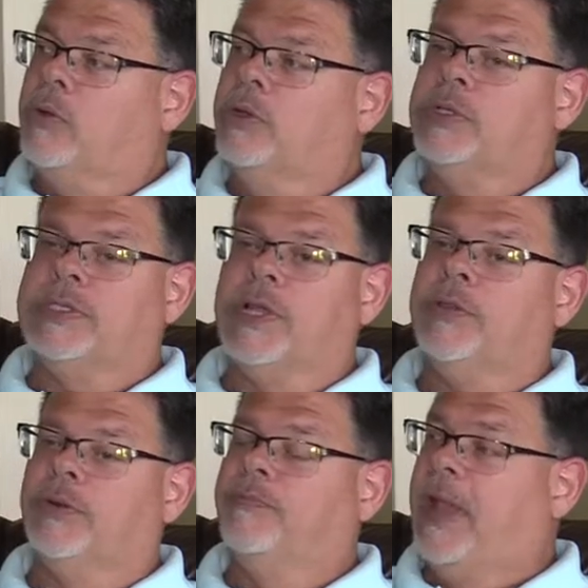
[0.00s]
good
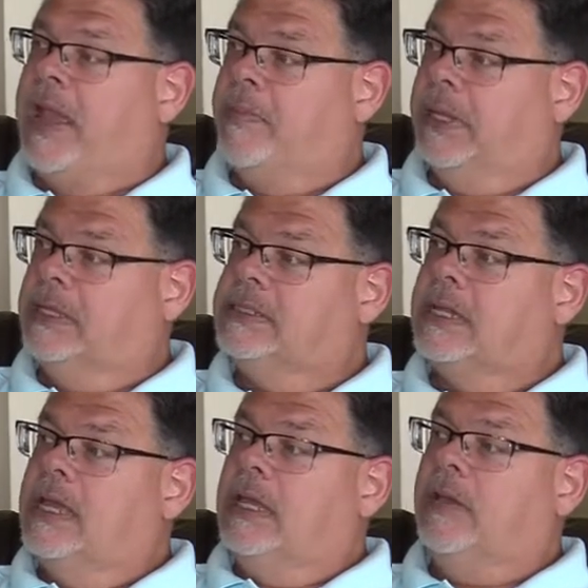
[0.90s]
Southern families,
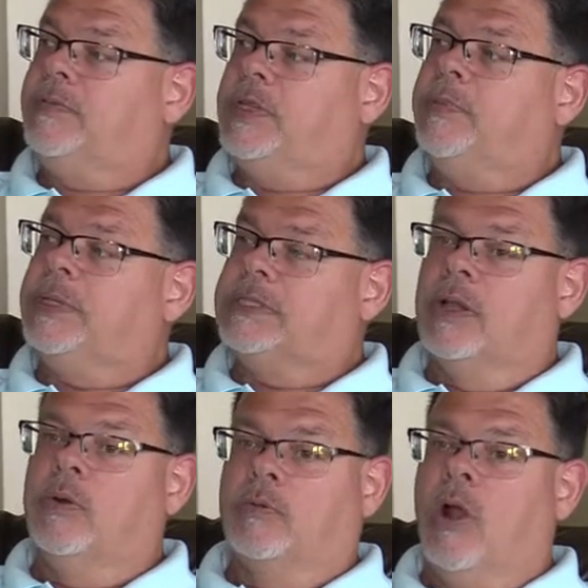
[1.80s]
if something's
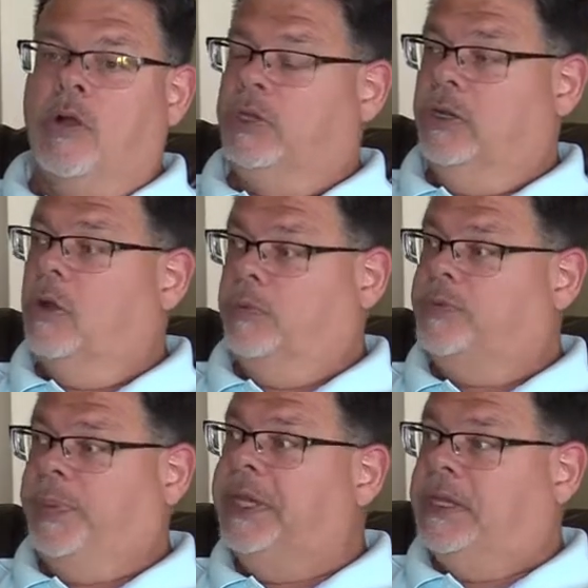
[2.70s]
going wrong, you don't
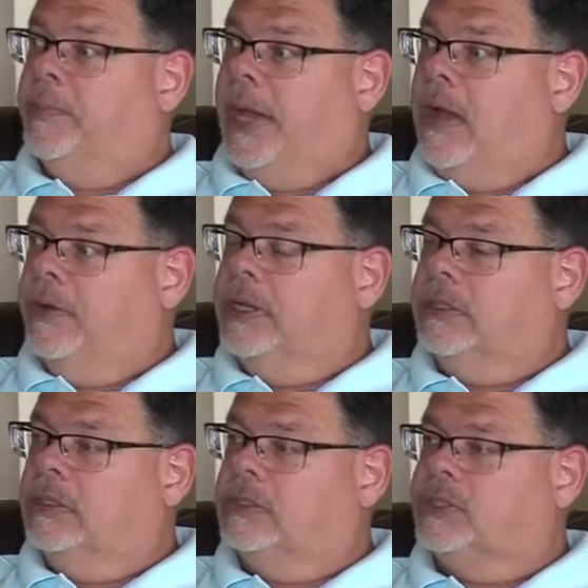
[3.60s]
speak about it.
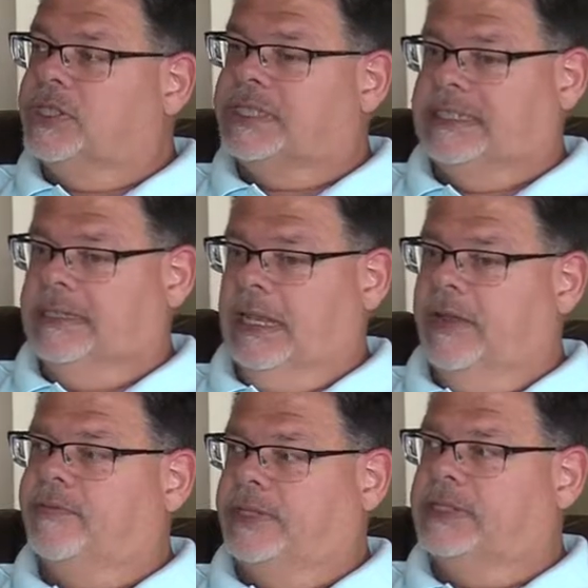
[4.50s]
It's just
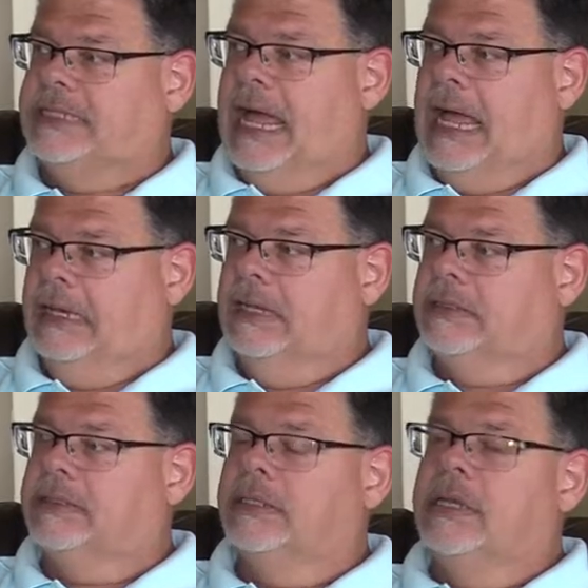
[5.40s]
left
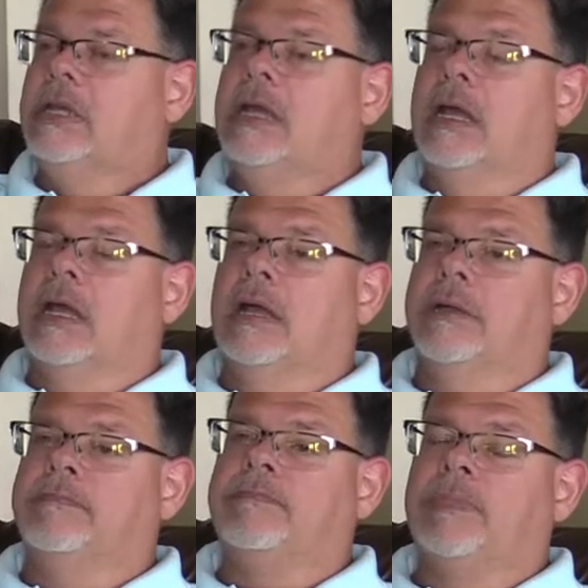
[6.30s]
silent.
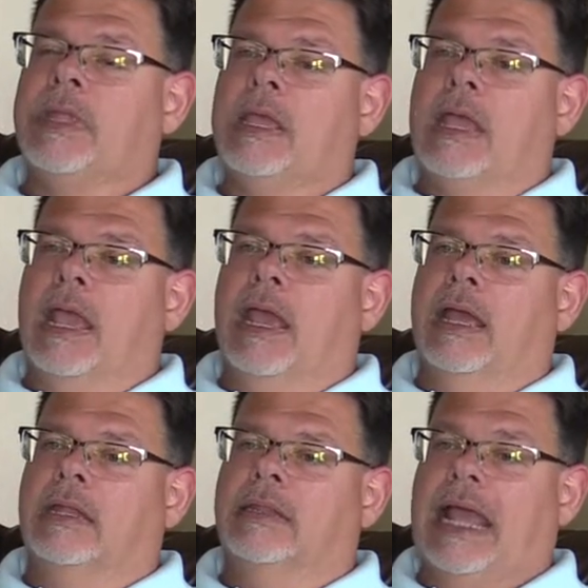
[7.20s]

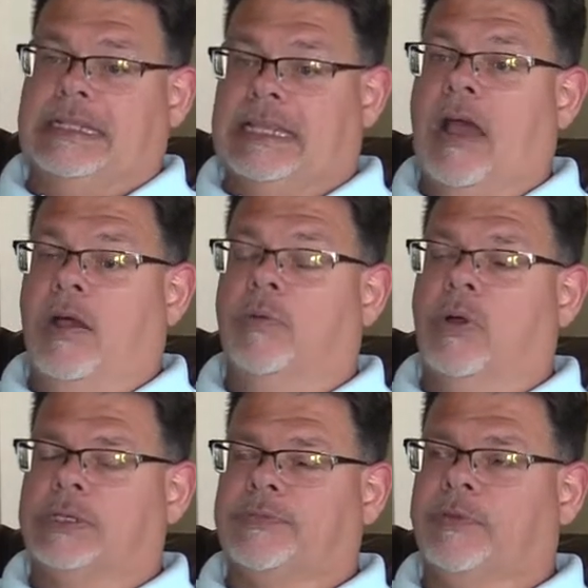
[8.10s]
And that's how it
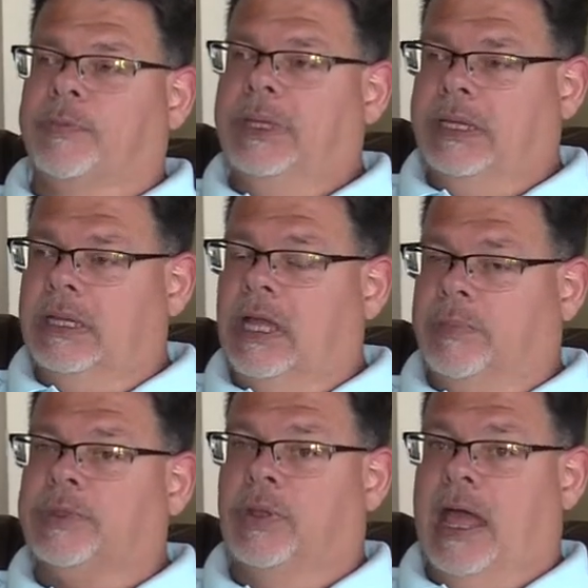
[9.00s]
was for me
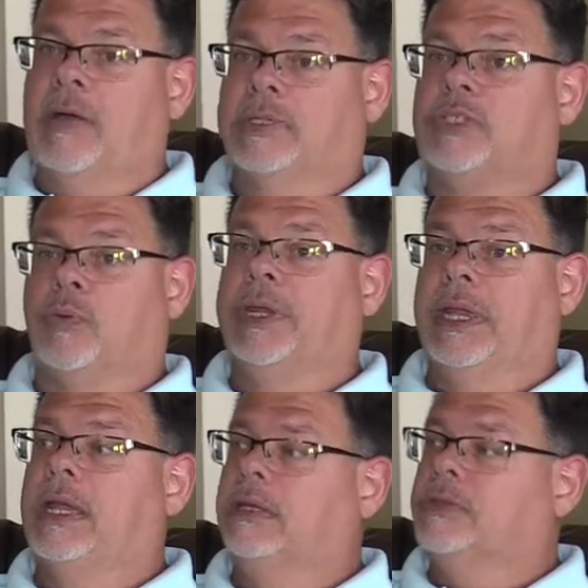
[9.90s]
up till I was
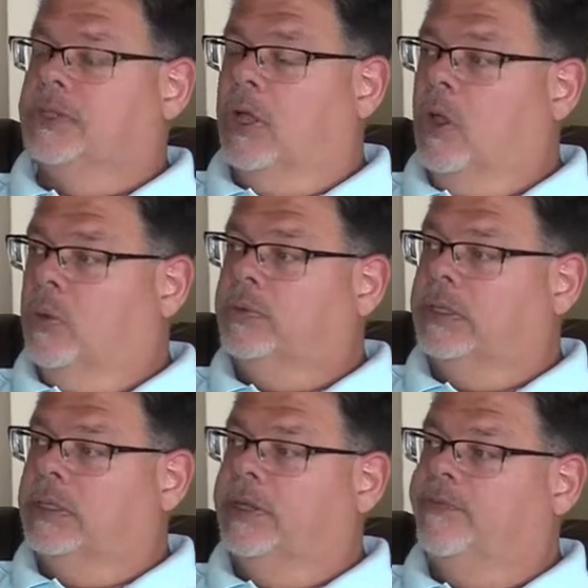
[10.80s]
28 years old.
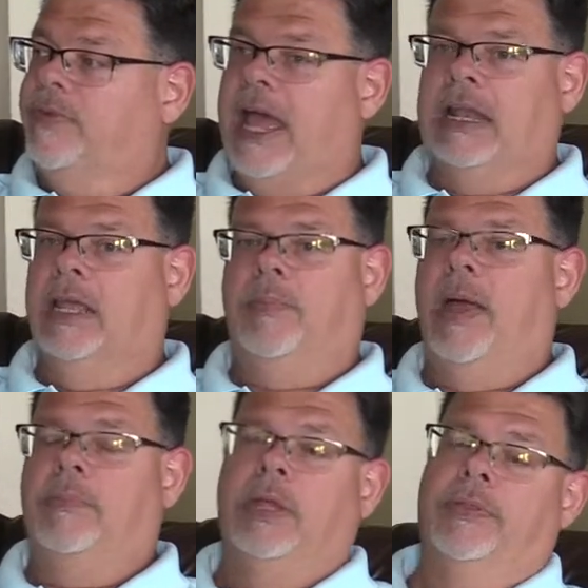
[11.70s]
And then finally my
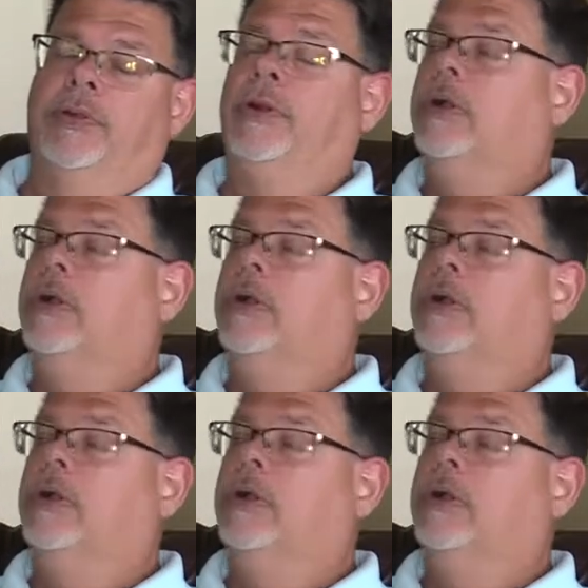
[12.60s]
mother